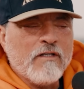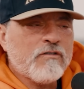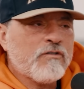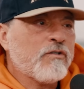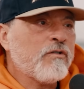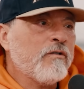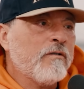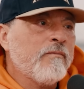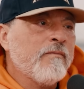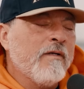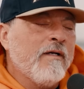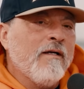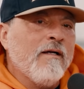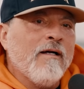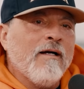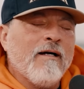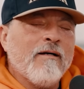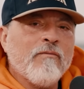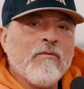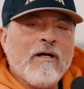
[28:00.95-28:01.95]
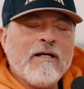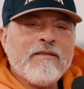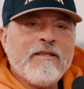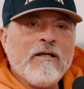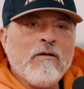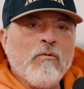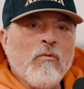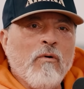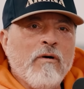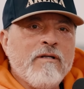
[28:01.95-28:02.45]
That's true. Well, I
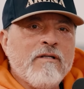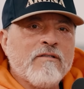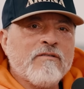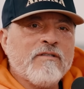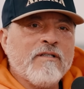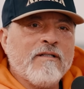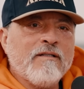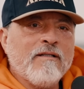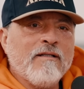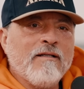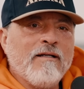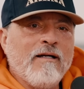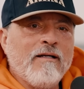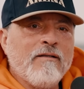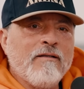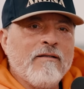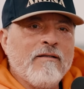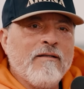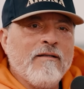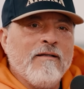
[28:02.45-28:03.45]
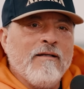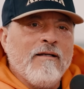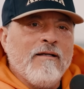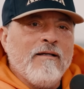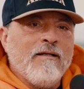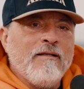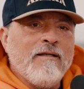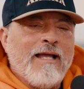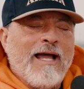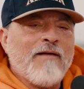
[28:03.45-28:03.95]
think one is that
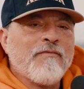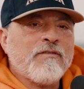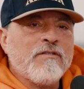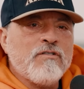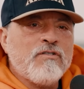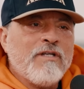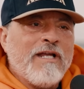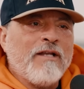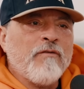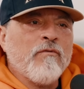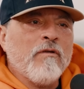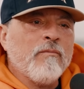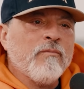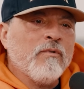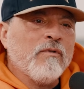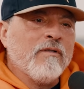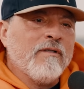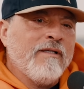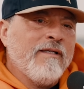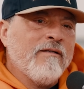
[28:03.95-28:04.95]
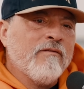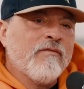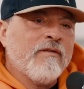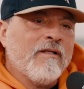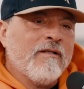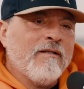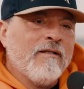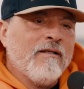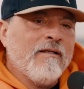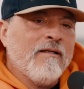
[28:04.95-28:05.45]
you have to genuinely believe
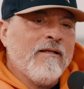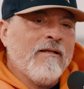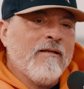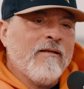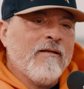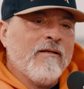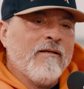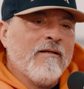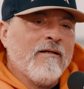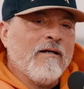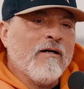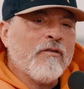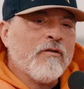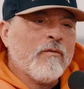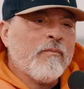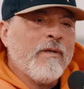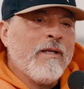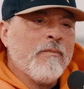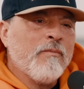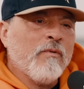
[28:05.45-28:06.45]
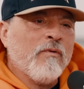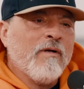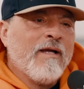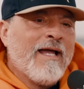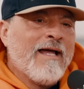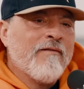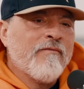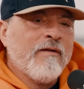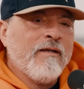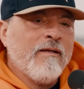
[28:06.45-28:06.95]
that other people
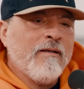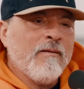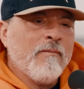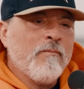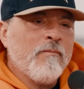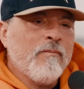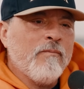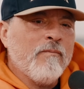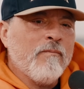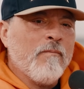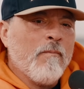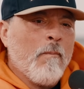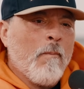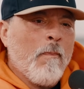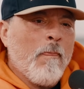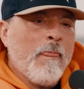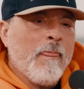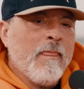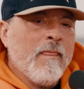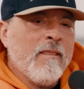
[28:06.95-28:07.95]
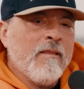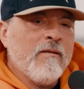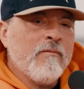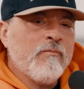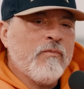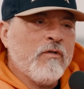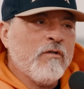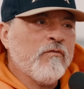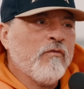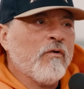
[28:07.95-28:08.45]
have a
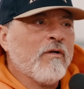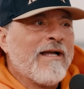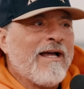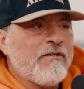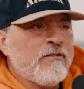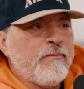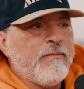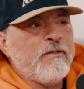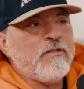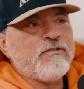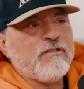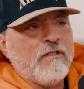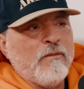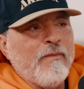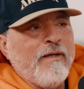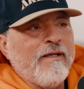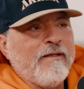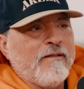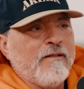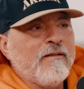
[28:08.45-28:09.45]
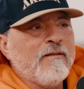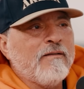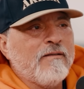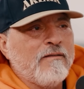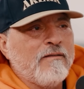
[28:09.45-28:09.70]
beautiful contribution to make.